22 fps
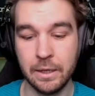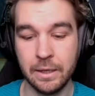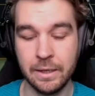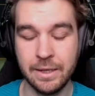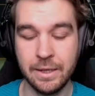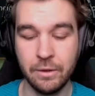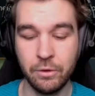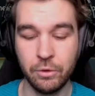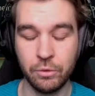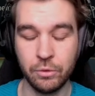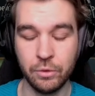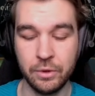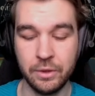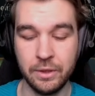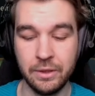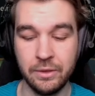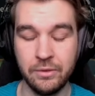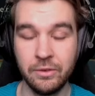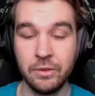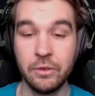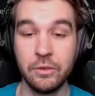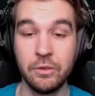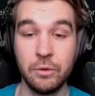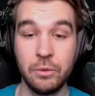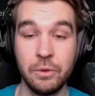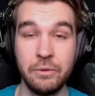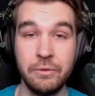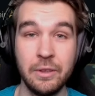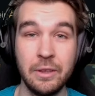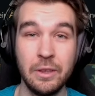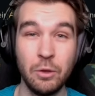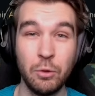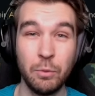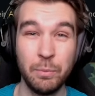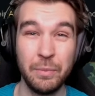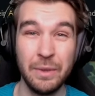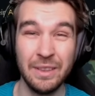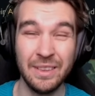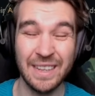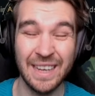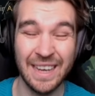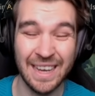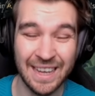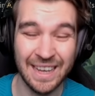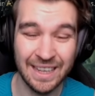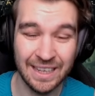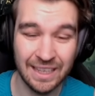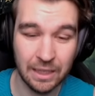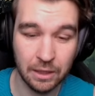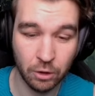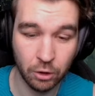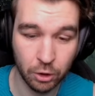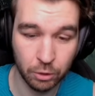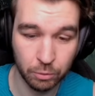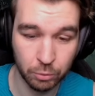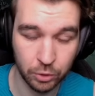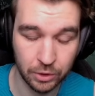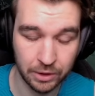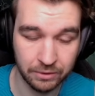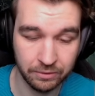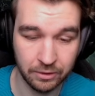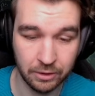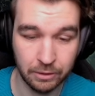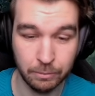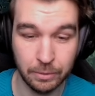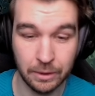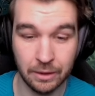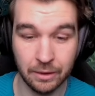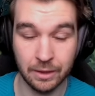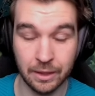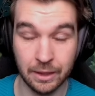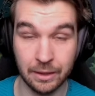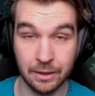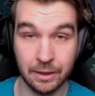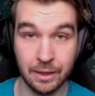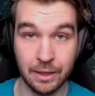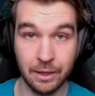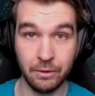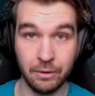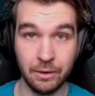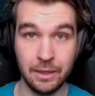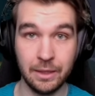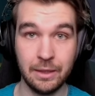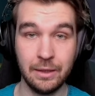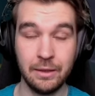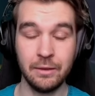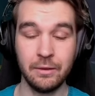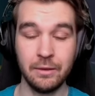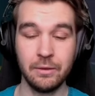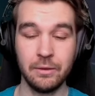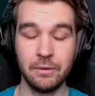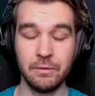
Either or these. So if they don't build any armor, if they build like literally